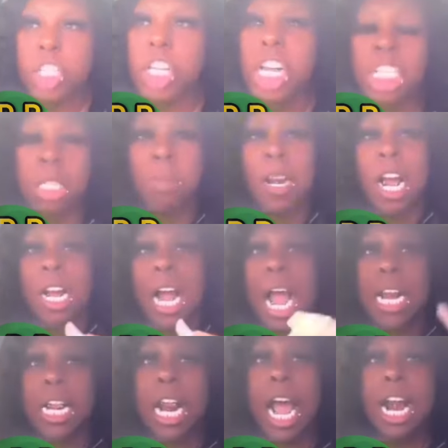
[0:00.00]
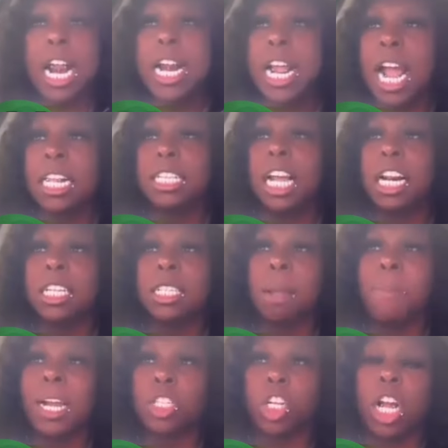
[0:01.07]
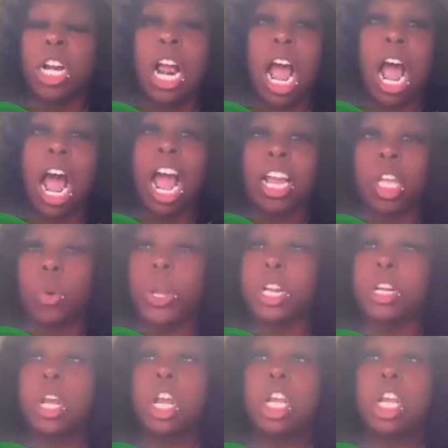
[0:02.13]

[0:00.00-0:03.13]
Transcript: Jeez, me not call it out of the and tell us to make sure you're not arguing